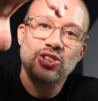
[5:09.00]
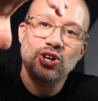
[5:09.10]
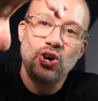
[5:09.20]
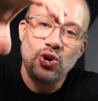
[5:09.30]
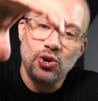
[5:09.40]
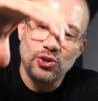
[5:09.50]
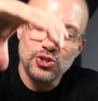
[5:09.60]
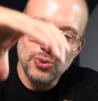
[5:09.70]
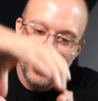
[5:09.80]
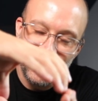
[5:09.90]
The
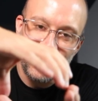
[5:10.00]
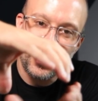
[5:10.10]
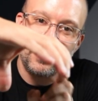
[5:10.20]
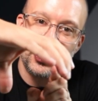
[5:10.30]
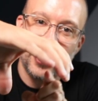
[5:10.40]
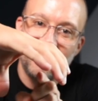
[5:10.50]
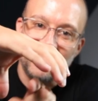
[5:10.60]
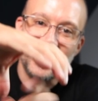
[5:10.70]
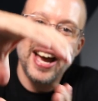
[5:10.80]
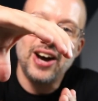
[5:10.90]
holes where the nerve
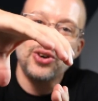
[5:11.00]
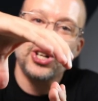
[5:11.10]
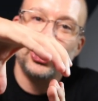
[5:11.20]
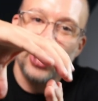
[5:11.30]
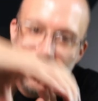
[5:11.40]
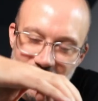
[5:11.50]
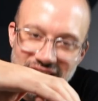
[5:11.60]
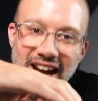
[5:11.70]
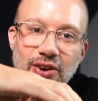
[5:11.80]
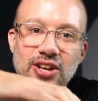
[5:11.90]
travels out close
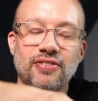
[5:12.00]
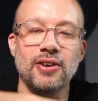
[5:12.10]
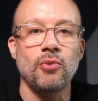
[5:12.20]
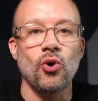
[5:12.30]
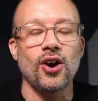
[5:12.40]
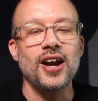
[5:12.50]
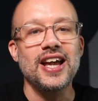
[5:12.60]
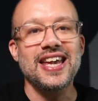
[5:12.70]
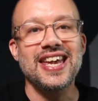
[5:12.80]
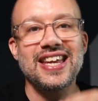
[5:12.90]
down even more,
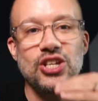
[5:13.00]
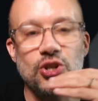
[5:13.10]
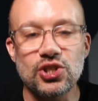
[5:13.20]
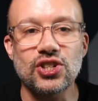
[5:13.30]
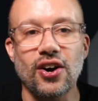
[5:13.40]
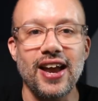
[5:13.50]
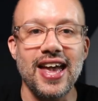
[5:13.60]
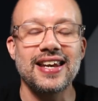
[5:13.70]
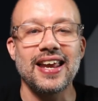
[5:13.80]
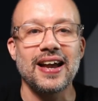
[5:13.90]
and you start
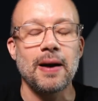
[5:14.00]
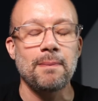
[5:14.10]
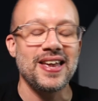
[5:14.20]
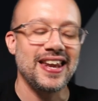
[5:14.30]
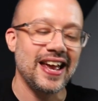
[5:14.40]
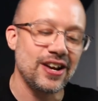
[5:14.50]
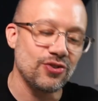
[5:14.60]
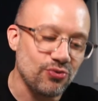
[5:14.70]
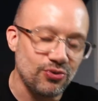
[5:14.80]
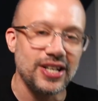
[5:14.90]
ending up in a
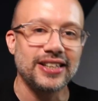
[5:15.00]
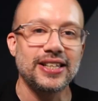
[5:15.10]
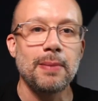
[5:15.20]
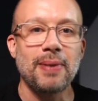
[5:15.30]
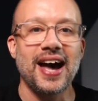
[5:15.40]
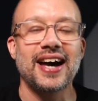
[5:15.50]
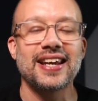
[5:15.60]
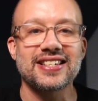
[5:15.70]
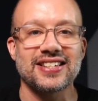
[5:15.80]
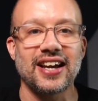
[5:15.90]
really
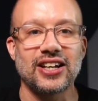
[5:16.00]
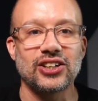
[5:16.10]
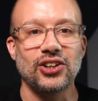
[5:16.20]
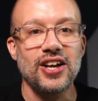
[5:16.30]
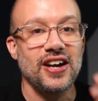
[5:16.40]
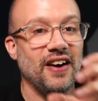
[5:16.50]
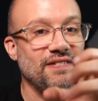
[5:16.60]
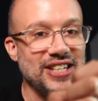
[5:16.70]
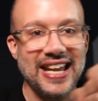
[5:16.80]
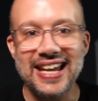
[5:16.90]
bad cycle
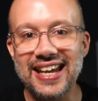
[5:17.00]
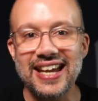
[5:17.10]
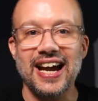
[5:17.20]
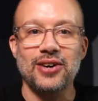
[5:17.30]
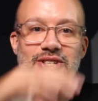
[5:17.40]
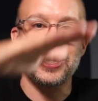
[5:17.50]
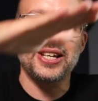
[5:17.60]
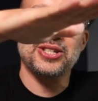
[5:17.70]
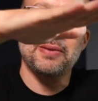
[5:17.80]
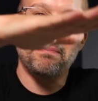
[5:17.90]
of taking out
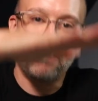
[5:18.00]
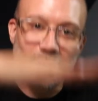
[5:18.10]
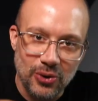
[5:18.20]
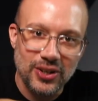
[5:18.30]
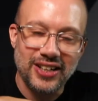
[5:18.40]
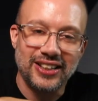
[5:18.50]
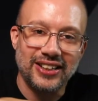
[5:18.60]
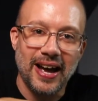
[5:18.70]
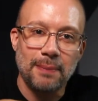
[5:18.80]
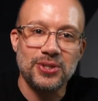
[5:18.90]
disc, bone
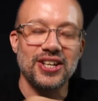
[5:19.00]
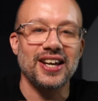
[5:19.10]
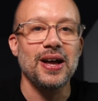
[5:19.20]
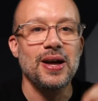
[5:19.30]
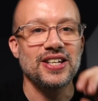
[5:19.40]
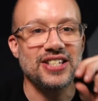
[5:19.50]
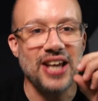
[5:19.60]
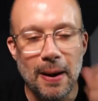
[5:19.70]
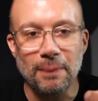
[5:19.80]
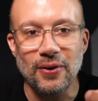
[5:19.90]
collapsing,
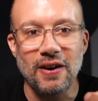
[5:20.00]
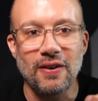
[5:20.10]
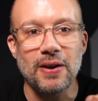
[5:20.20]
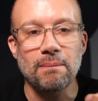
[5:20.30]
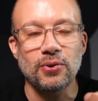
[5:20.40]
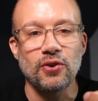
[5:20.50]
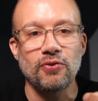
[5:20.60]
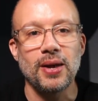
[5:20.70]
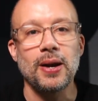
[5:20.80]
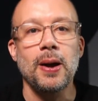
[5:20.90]
temporary
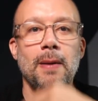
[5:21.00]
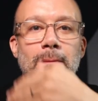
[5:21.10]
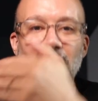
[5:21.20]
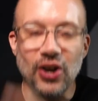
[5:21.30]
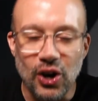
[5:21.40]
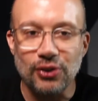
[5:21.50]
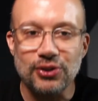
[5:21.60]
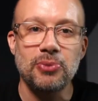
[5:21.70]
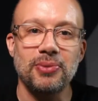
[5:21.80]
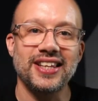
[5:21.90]
improvement, but
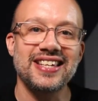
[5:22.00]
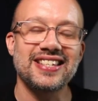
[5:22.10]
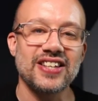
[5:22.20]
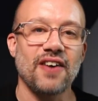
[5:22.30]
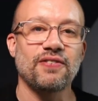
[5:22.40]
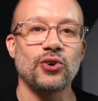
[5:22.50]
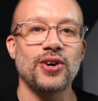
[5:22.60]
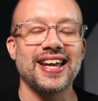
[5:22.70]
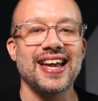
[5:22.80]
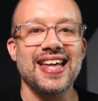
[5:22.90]
ultimately
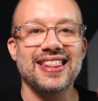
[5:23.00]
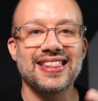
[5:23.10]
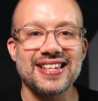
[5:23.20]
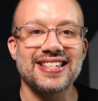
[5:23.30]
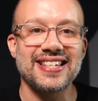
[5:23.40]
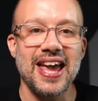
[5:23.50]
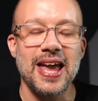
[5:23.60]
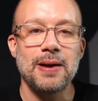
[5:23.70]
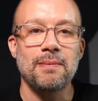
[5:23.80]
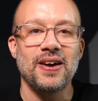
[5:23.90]
suffering the
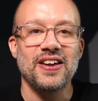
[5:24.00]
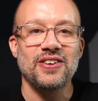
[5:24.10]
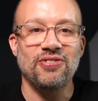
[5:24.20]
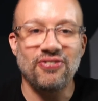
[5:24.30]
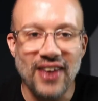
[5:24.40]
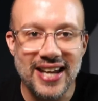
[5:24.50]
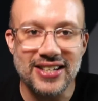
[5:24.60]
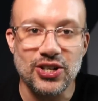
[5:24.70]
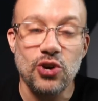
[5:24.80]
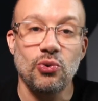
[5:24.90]
same
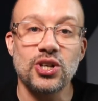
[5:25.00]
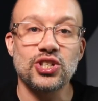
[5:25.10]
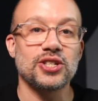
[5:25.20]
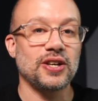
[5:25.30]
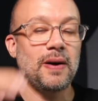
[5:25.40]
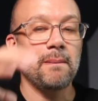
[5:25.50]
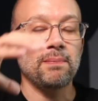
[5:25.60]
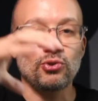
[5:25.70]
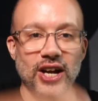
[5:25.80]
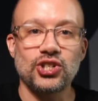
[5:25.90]
fate, which is
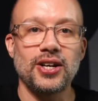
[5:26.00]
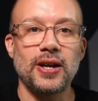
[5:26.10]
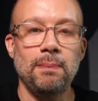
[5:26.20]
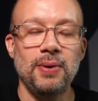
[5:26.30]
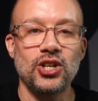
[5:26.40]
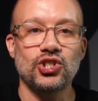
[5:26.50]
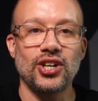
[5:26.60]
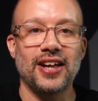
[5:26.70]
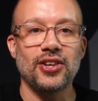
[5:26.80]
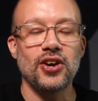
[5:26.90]
compression and
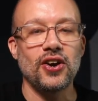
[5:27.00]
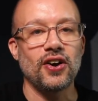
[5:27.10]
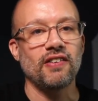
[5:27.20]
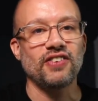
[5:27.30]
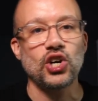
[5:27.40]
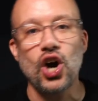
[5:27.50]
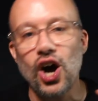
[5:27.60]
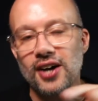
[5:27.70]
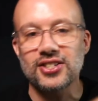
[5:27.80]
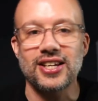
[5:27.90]
pinching on the nerve
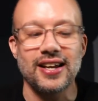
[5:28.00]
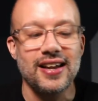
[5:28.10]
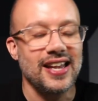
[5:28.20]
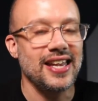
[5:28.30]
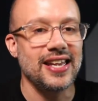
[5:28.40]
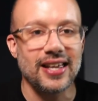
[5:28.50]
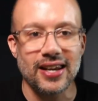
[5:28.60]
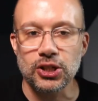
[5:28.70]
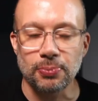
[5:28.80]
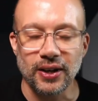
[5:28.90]
causing
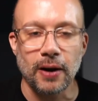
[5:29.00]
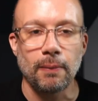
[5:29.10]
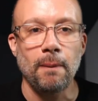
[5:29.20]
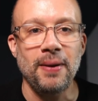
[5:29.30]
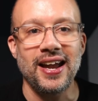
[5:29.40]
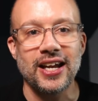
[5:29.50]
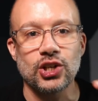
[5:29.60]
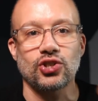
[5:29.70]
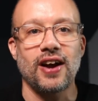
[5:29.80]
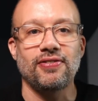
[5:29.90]
inexplicable pain
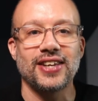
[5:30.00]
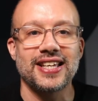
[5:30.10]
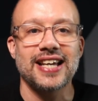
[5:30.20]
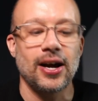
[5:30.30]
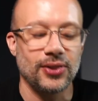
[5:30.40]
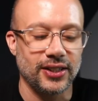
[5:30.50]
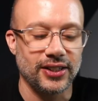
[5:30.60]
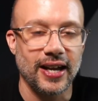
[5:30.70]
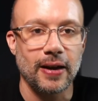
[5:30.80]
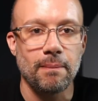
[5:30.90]
traveling down the
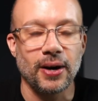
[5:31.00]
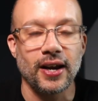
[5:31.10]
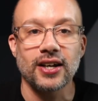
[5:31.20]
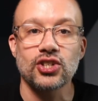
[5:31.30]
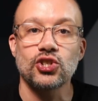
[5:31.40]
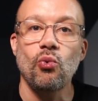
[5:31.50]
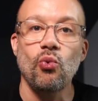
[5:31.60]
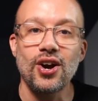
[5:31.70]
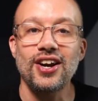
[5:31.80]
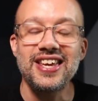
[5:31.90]
leg and buttock. So
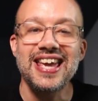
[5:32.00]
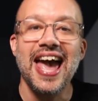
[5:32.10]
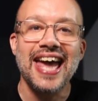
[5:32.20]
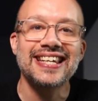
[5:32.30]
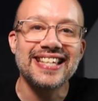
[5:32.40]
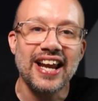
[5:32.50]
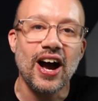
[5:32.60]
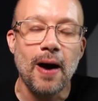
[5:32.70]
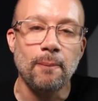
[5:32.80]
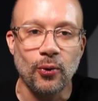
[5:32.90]
where he ended
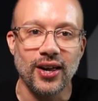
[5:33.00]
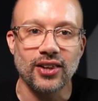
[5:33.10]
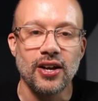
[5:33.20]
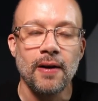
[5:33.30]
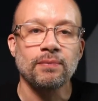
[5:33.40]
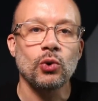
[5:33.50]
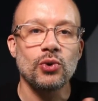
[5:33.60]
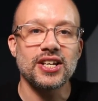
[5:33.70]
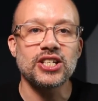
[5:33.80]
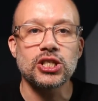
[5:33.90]
up with
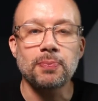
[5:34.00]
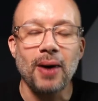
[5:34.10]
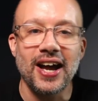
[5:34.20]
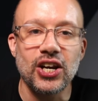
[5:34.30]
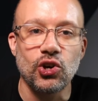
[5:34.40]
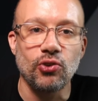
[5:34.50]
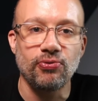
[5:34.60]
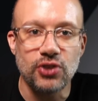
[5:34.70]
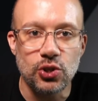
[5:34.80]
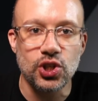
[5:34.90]
was a spinal
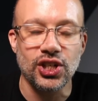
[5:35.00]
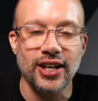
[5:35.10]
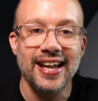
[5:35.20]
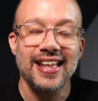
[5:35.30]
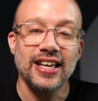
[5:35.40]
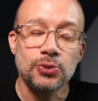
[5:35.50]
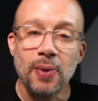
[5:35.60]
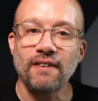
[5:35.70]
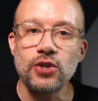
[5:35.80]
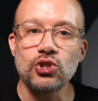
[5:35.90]
fusion. That
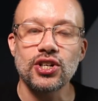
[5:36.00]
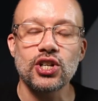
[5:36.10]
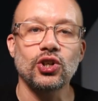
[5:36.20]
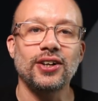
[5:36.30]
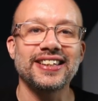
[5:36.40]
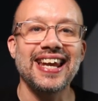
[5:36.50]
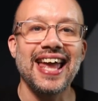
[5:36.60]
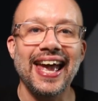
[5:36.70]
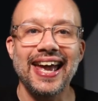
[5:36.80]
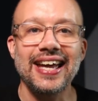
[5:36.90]
spinal fusion is called an
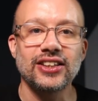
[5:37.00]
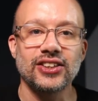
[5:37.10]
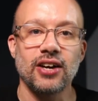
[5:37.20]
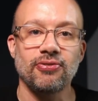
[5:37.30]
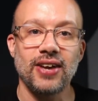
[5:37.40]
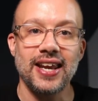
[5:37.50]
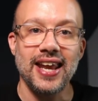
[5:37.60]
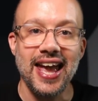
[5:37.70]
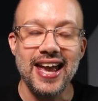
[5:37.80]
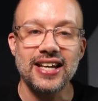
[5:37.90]
ALIF, an
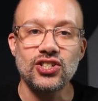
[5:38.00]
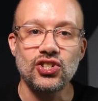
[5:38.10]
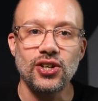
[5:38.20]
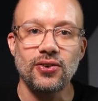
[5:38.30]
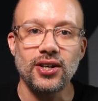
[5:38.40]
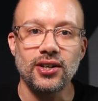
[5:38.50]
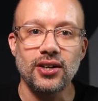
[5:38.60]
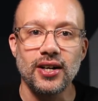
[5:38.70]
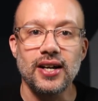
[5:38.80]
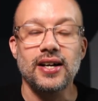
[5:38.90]
anterior